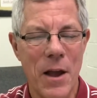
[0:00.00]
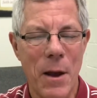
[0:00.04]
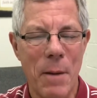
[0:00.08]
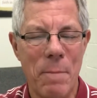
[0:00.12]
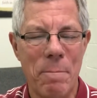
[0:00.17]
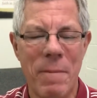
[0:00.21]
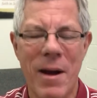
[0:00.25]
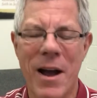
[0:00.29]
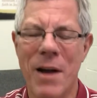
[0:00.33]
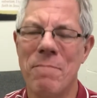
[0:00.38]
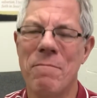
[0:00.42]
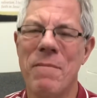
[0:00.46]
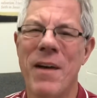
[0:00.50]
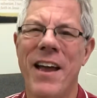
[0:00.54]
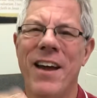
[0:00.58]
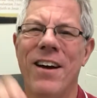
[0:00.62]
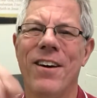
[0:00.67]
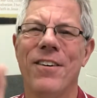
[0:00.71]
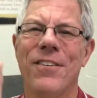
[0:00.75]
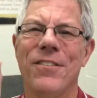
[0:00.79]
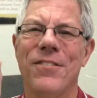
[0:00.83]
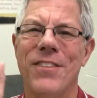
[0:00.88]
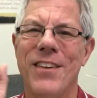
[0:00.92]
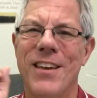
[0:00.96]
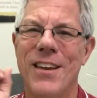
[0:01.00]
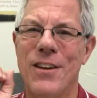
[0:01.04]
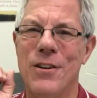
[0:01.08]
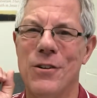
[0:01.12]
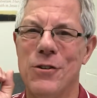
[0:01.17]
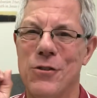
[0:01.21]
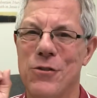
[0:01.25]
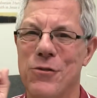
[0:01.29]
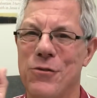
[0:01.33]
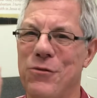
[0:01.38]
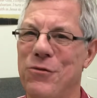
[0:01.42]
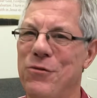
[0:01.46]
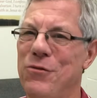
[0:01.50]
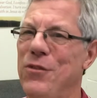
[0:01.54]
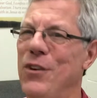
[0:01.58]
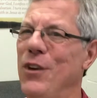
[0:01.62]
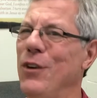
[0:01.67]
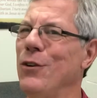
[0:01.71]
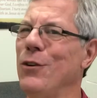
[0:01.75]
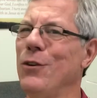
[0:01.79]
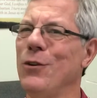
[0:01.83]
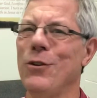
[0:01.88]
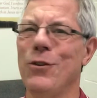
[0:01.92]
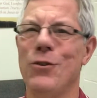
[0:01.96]
My mouth is
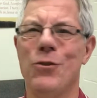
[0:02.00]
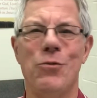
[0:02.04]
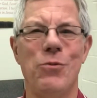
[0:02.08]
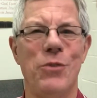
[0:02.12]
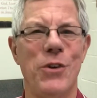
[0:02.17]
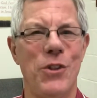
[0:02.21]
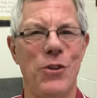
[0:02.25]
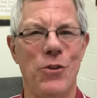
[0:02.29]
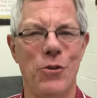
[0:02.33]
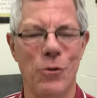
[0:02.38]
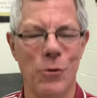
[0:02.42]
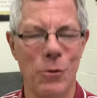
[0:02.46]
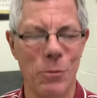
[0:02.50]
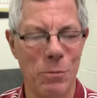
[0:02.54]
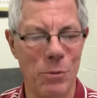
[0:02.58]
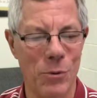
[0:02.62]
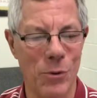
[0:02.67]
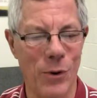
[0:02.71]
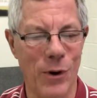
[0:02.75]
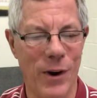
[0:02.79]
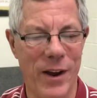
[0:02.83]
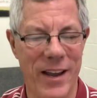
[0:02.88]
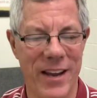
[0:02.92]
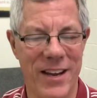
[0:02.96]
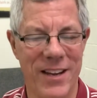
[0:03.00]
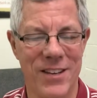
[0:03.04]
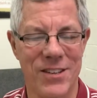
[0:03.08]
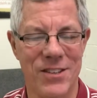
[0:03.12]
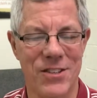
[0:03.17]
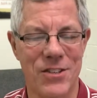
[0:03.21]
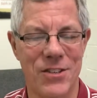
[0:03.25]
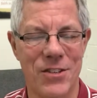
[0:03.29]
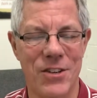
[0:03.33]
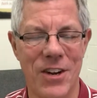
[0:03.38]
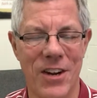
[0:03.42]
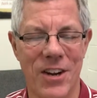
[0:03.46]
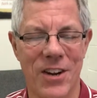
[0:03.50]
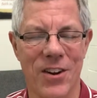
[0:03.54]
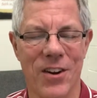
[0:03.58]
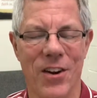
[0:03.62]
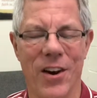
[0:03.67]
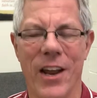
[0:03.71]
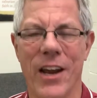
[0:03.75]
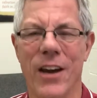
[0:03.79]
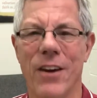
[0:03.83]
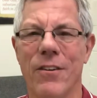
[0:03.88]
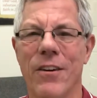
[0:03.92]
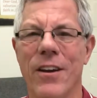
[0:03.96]
filled with your praise,
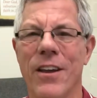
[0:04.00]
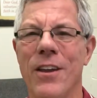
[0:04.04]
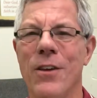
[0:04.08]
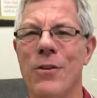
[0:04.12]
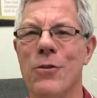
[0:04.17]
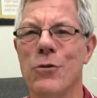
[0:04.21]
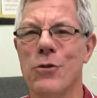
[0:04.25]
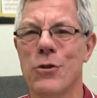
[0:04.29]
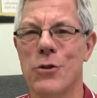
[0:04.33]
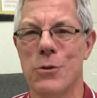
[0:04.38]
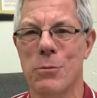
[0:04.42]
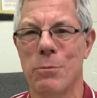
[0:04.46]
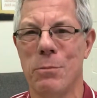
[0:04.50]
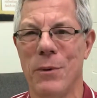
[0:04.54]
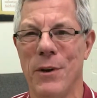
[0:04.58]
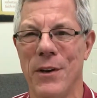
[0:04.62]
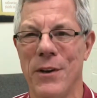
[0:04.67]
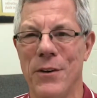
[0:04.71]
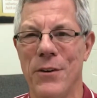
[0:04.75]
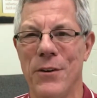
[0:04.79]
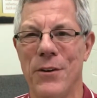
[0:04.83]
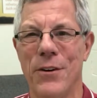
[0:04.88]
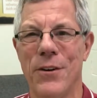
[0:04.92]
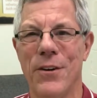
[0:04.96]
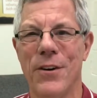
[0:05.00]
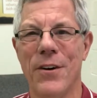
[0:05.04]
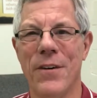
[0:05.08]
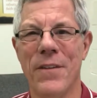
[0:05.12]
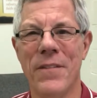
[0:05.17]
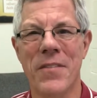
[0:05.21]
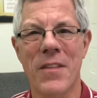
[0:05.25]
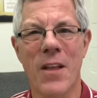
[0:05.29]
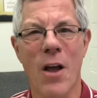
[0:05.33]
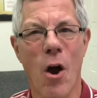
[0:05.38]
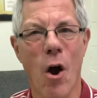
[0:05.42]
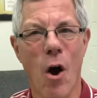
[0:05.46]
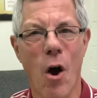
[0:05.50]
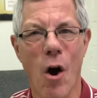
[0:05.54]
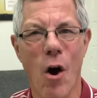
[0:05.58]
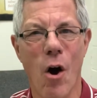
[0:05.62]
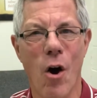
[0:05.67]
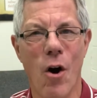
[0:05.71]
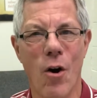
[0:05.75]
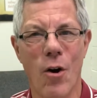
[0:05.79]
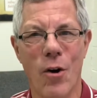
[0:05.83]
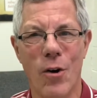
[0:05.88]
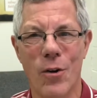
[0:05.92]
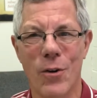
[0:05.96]
declaring your splendor
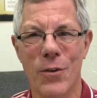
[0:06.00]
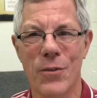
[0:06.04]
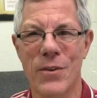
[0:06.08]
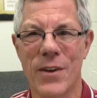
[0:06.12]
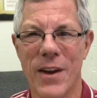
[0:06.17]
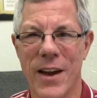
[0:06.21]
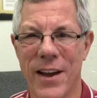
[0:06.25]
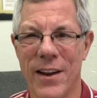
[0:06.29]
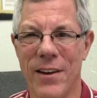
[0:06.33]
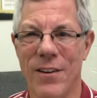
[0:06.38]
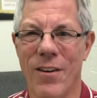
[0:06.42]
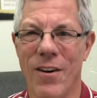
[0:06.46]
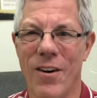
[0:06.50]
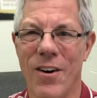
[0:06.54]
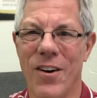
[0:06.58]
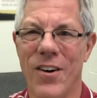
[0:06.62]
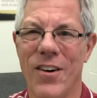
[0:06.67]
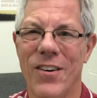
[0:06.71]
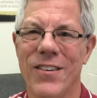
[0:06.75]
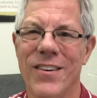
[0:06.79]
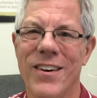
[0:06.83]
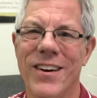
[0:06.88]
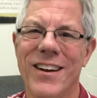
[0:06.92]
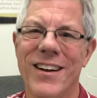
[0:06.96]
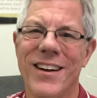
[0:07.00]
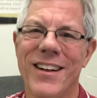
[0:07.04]
all day long.